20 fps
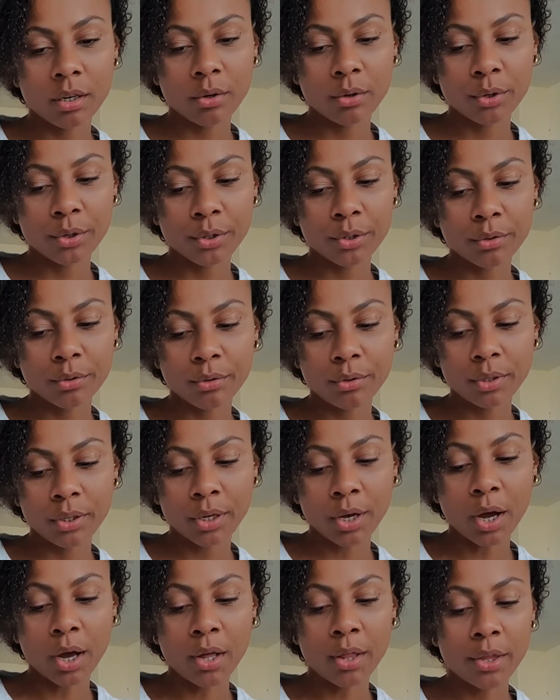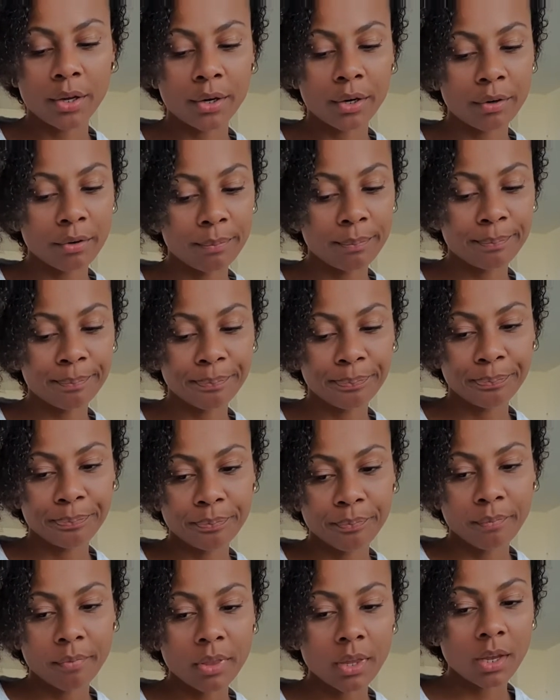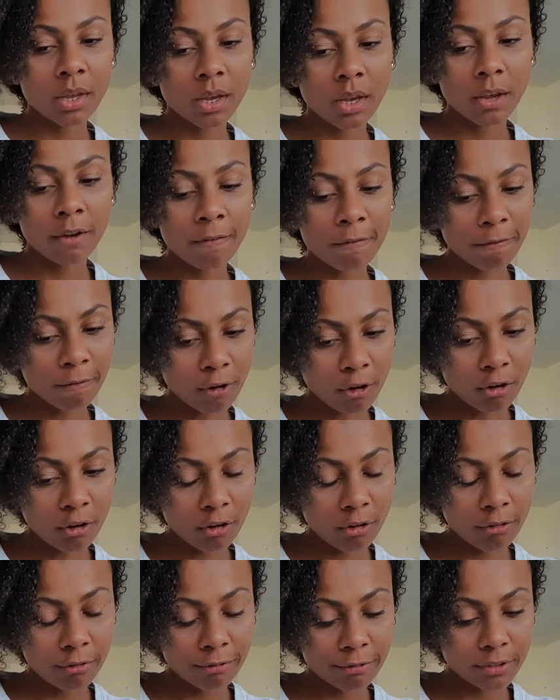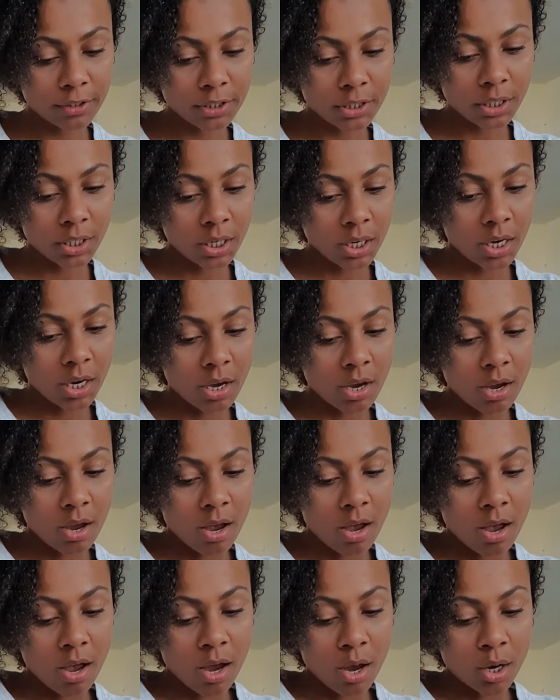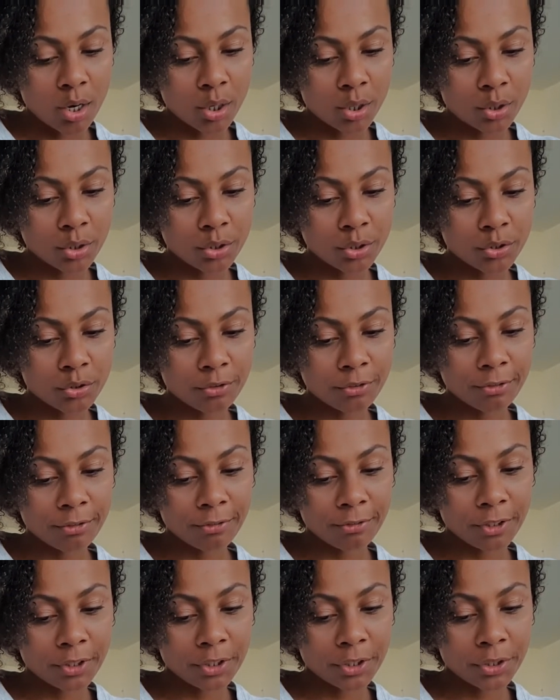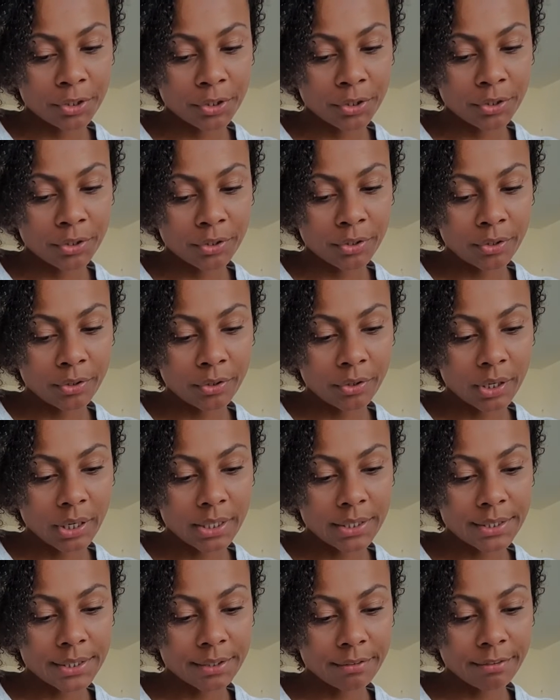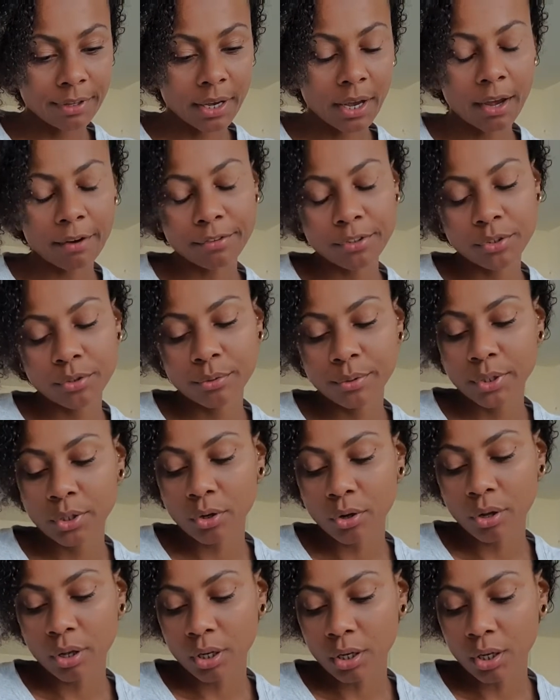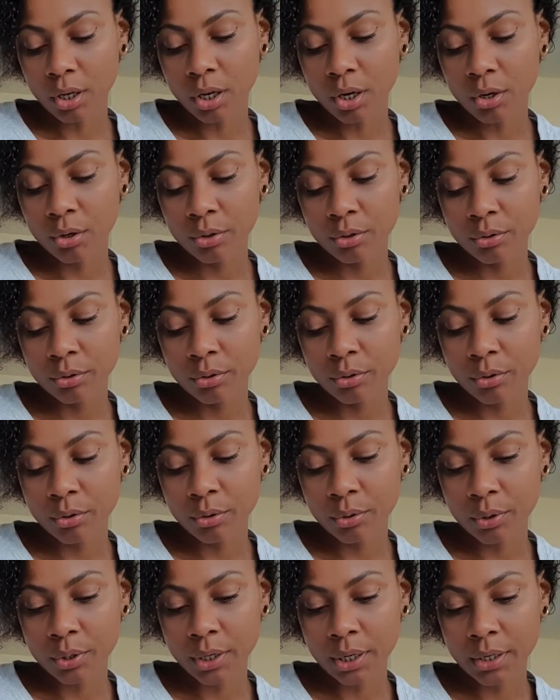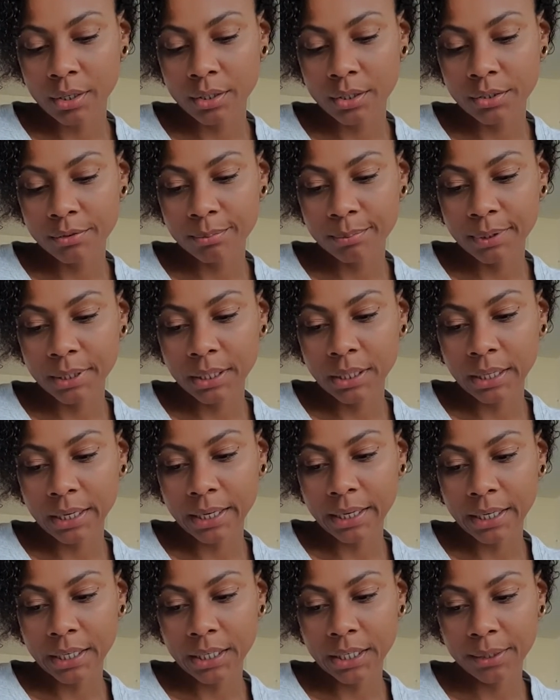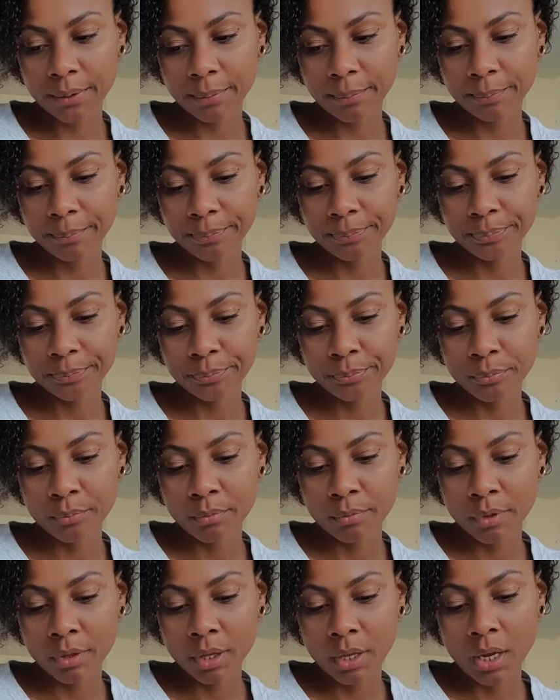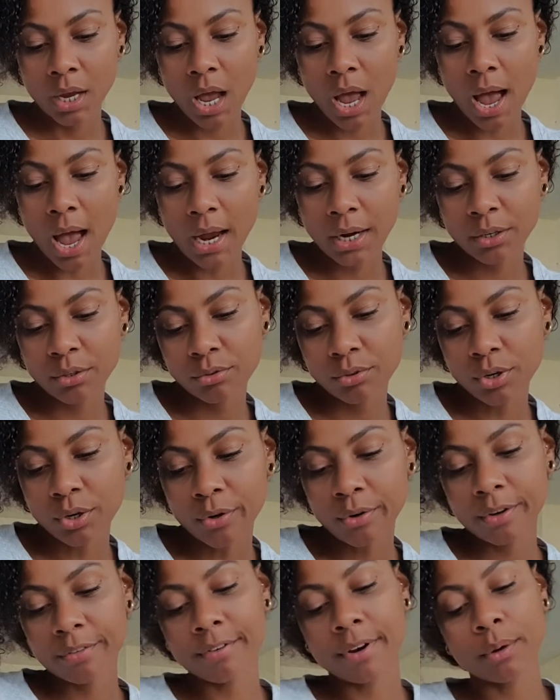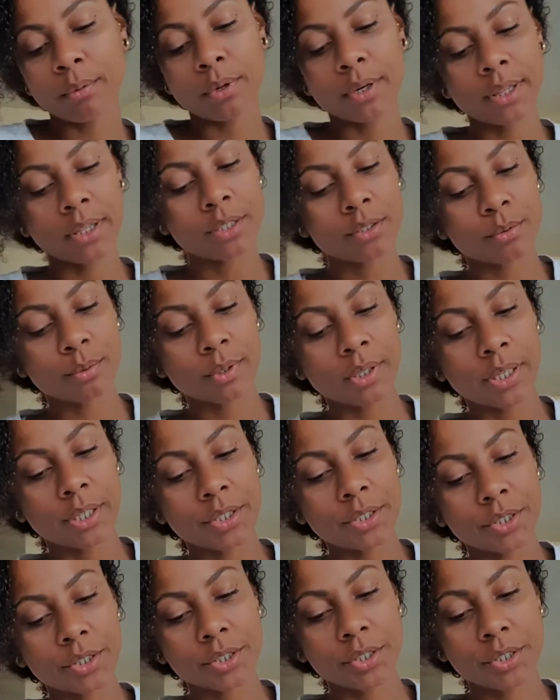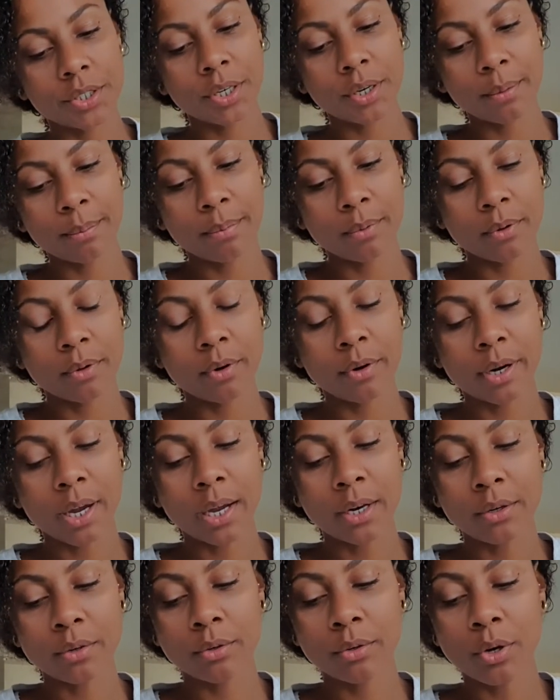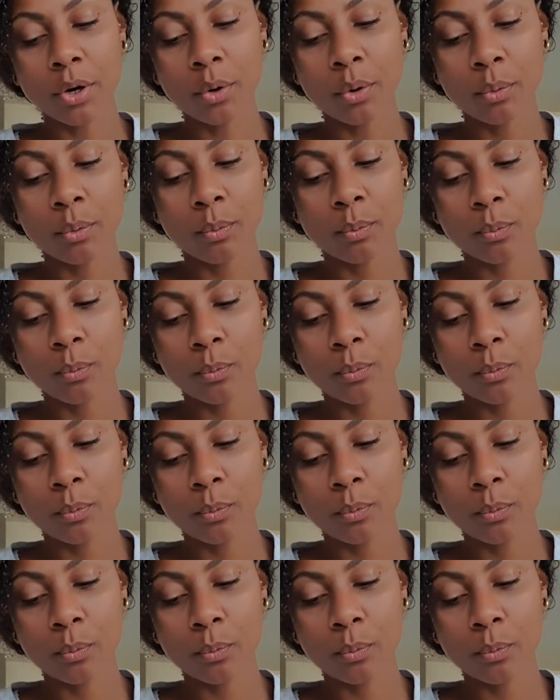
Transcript: or the other involved to feel as if they have to do it all alone, or to be like, I don't know if I want this relationship, or I don't know